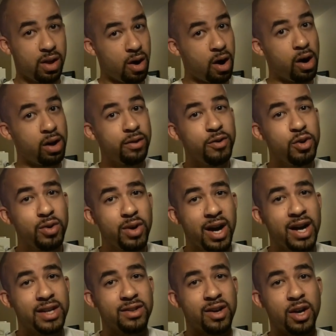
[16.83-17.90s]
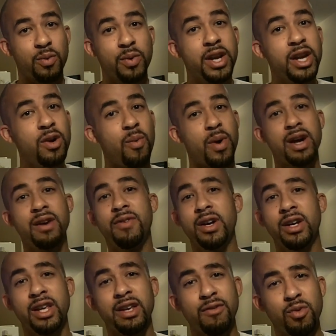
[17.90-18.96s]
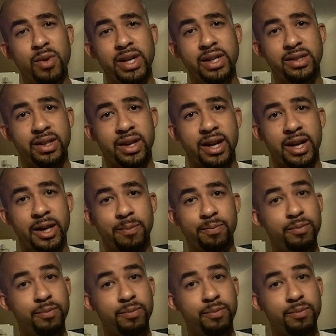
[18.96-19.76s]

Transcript: all of you guys on winning one of our giveaways today.